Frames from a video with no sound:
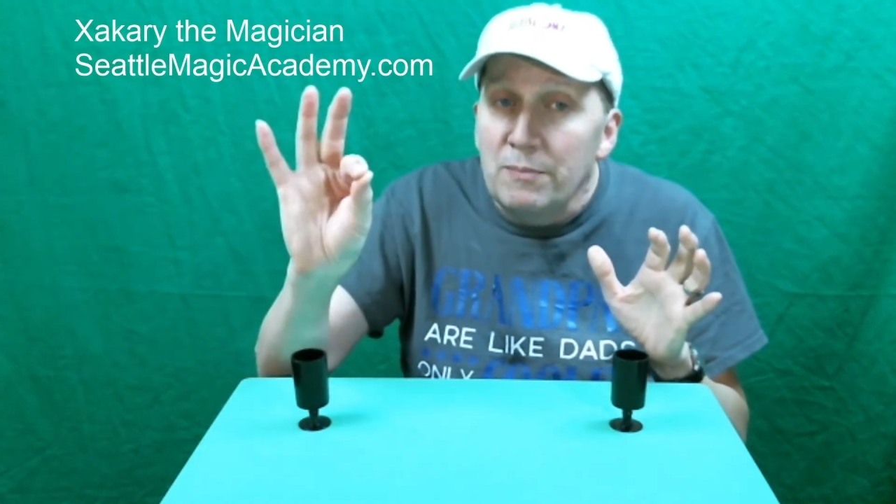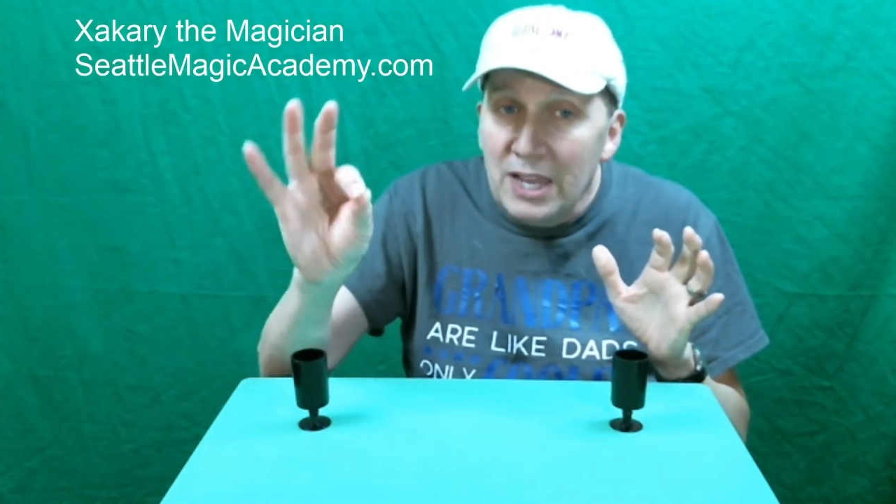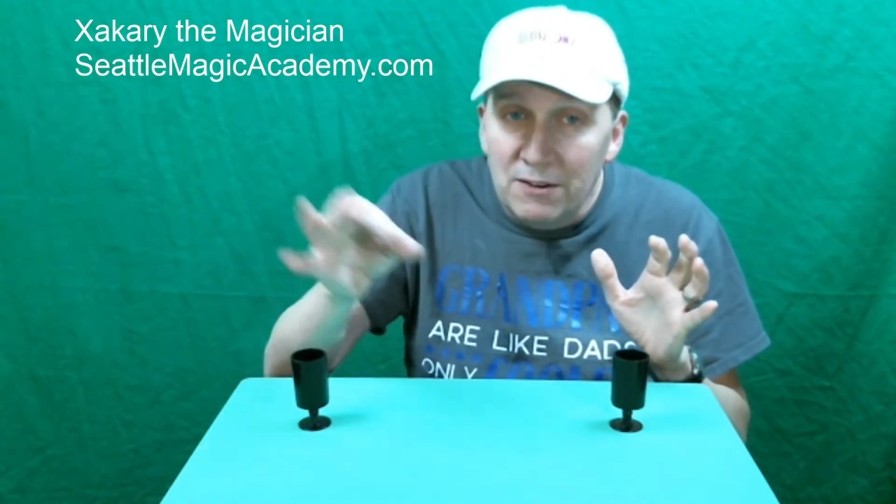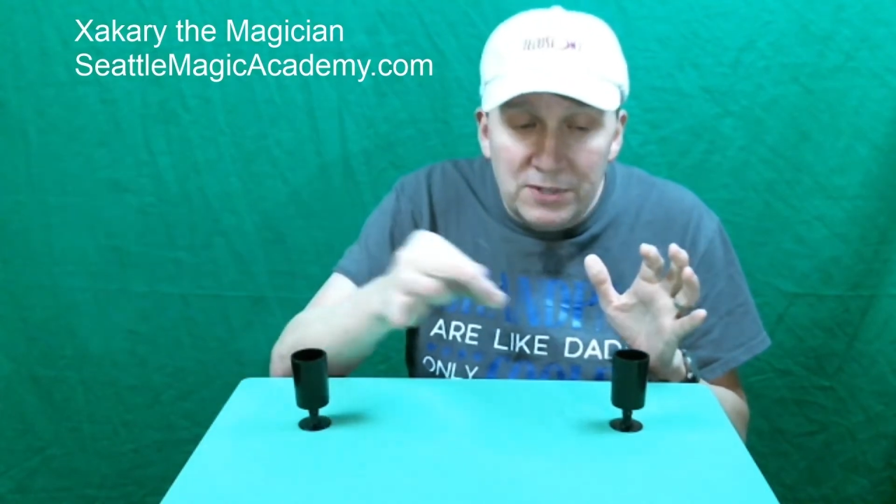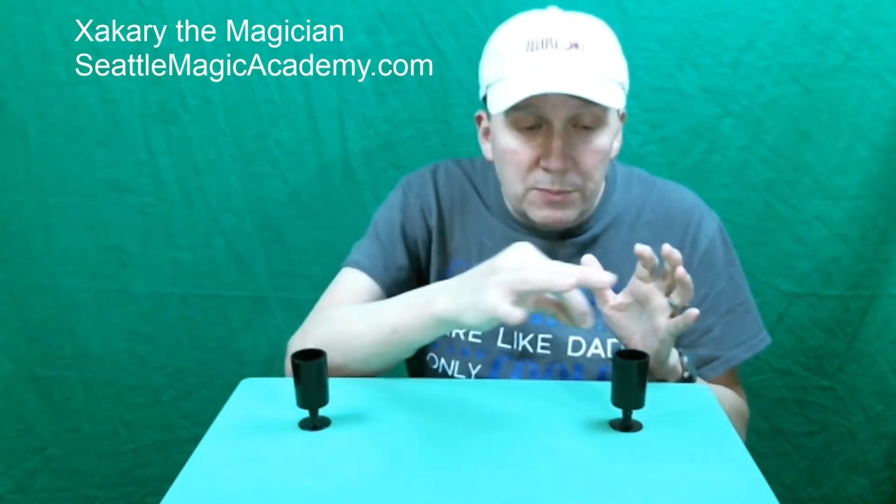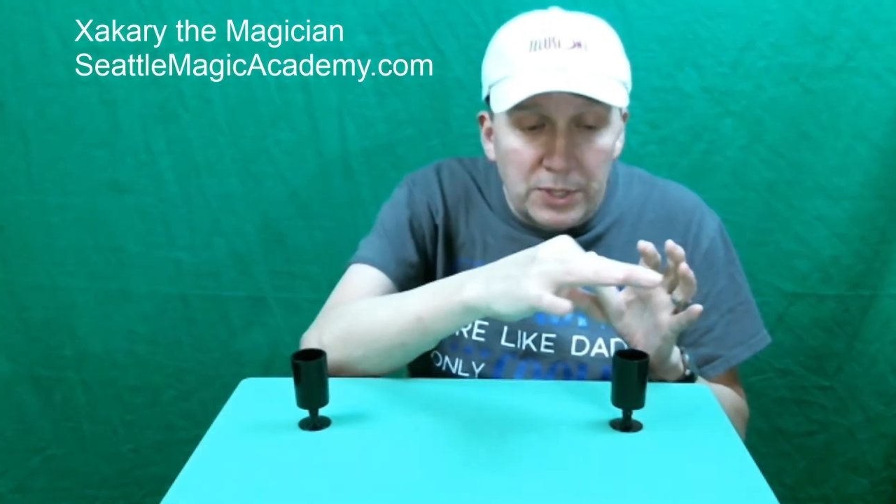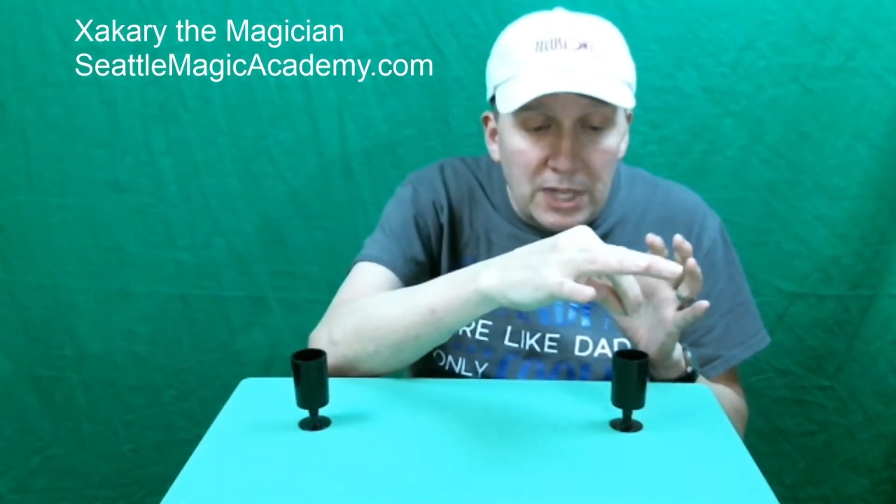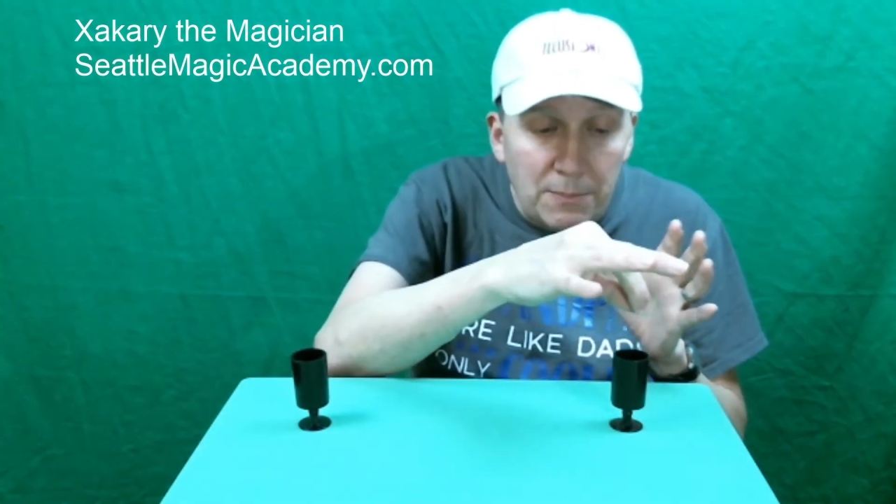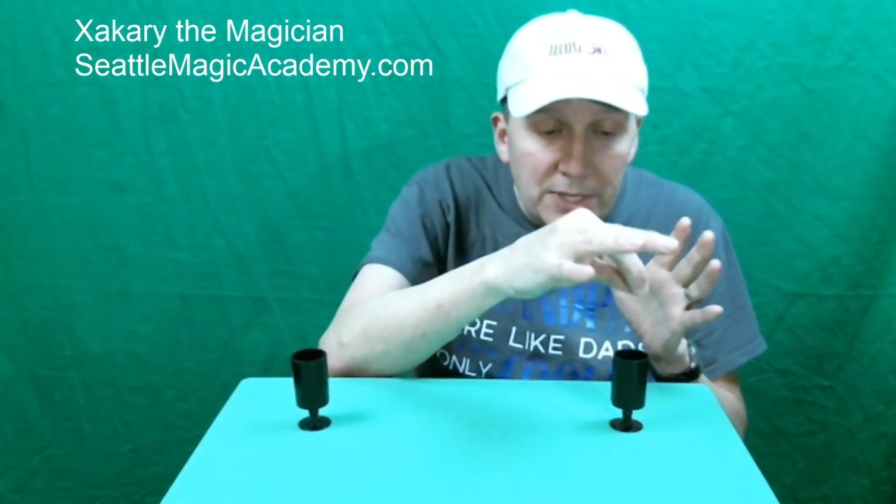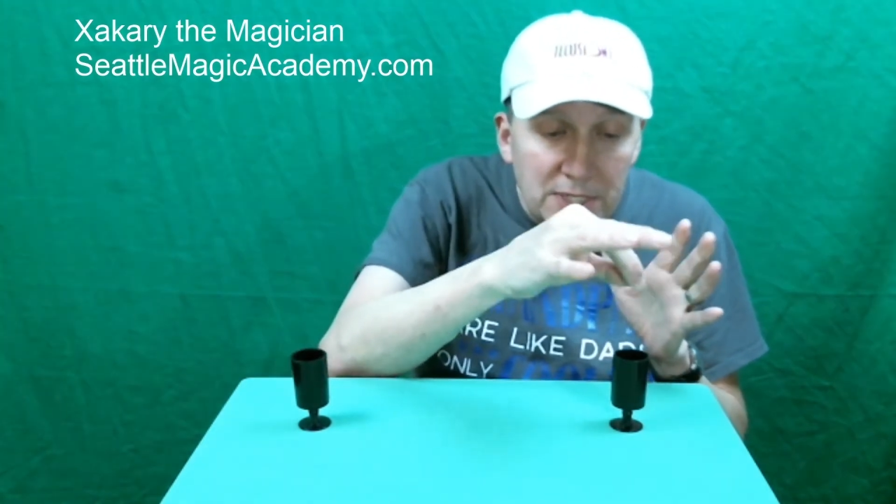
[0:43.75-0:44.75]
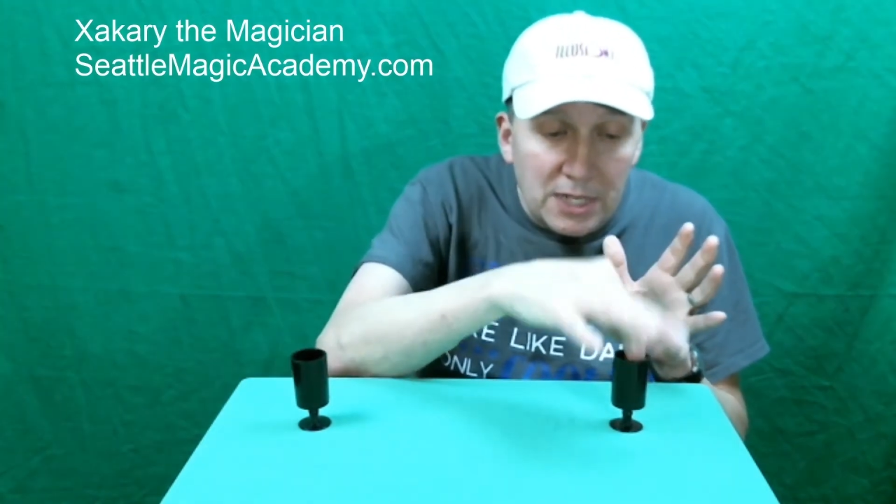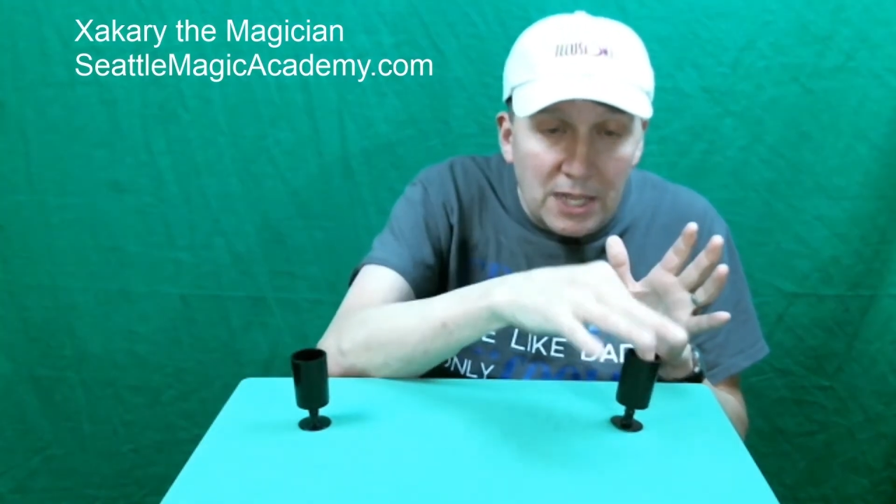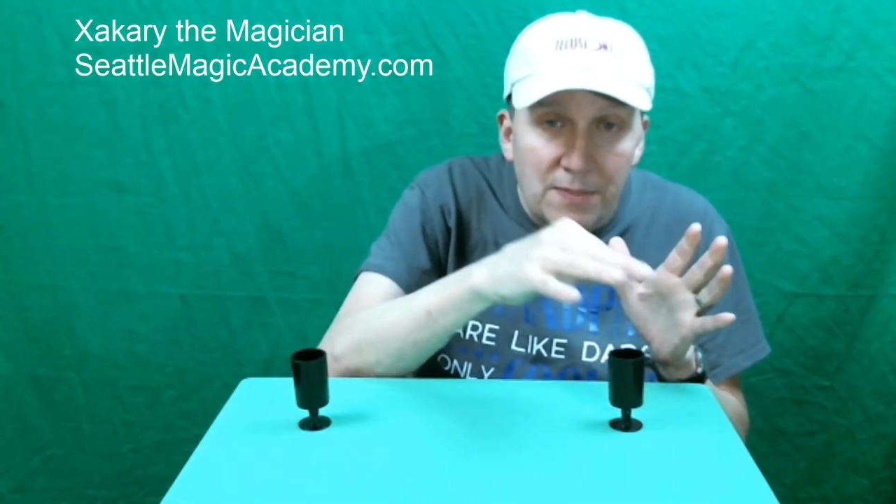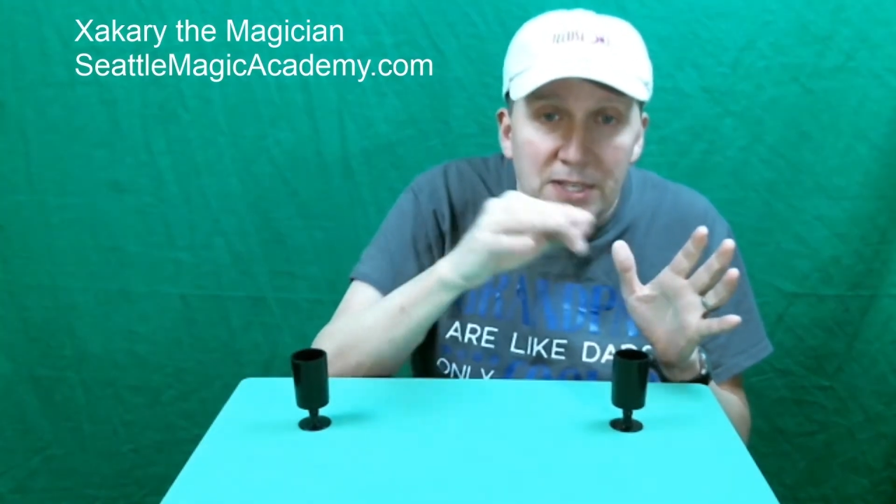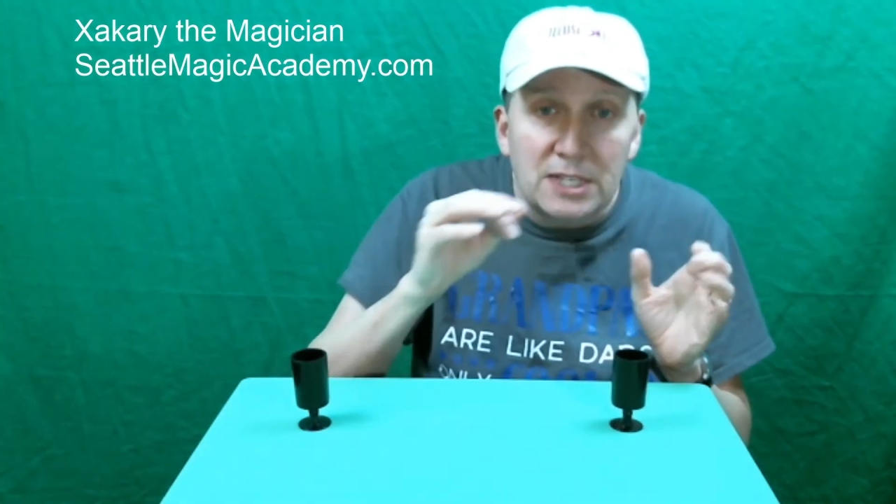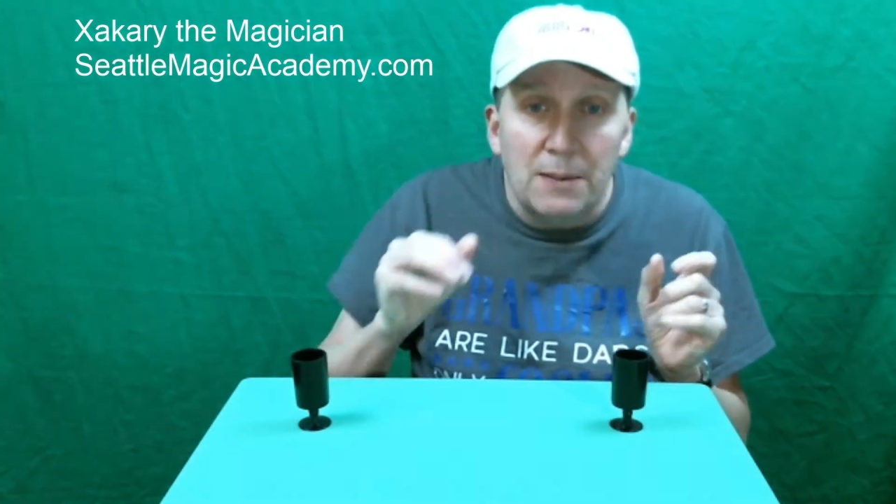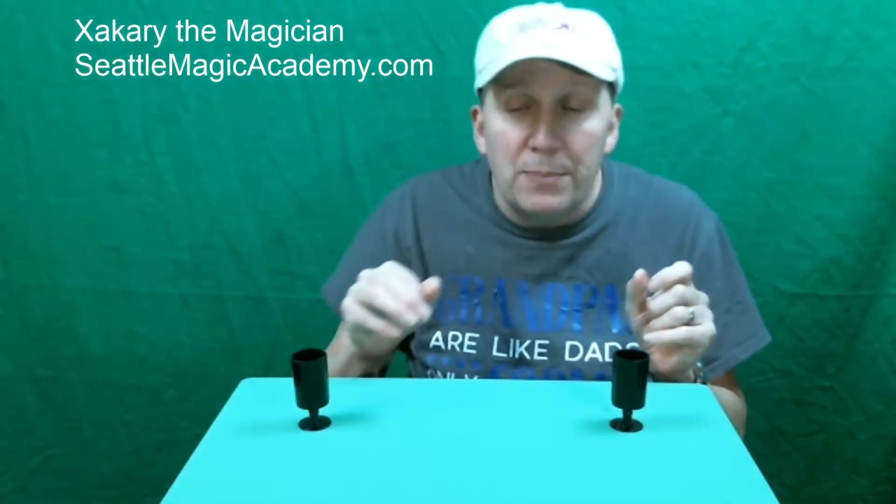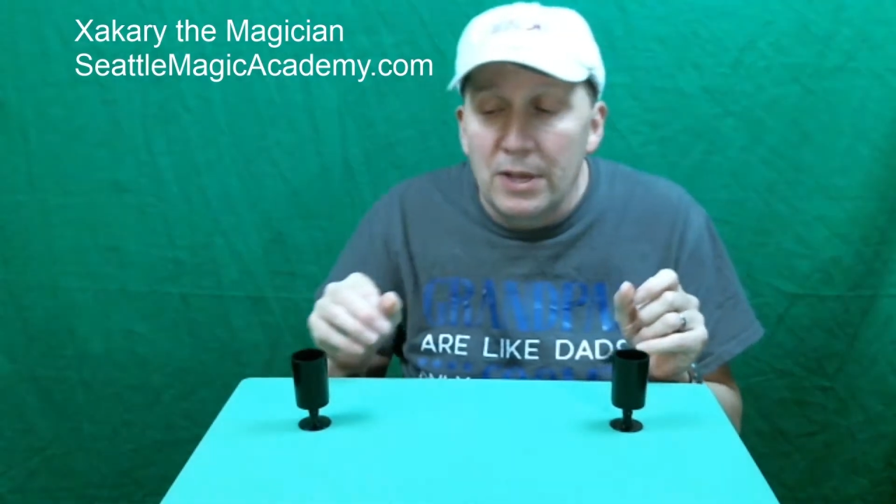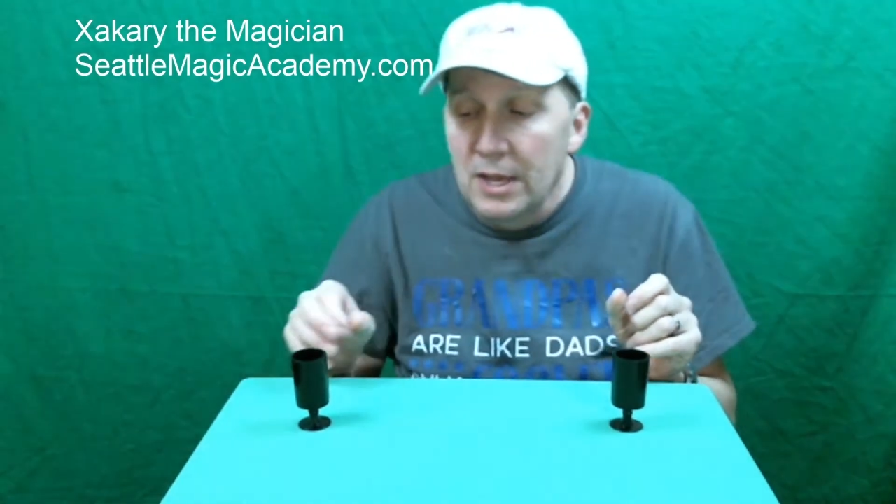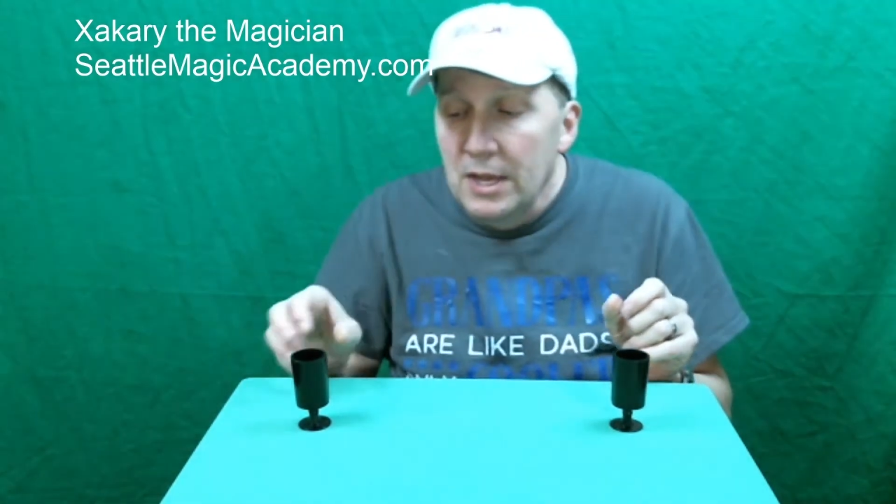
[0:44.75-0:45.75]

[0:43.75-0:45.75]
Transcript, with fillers: make it invisible again, place it in this cup.